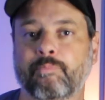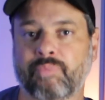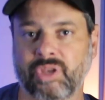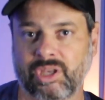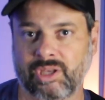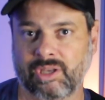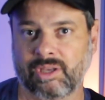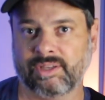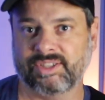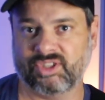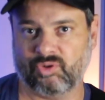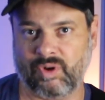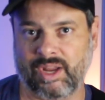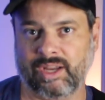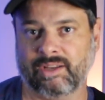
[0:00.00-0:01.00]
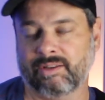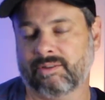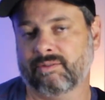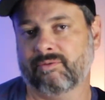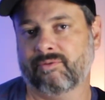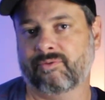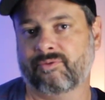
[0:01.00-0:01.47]
B string,
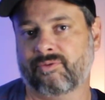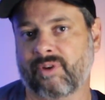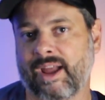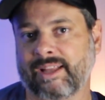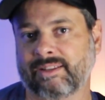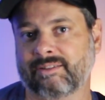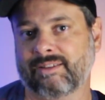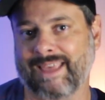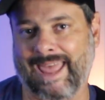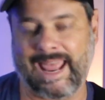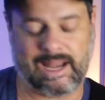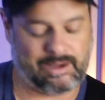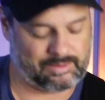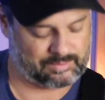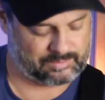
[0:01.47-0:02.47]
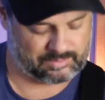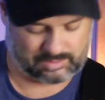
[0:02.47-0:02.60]
fret 10.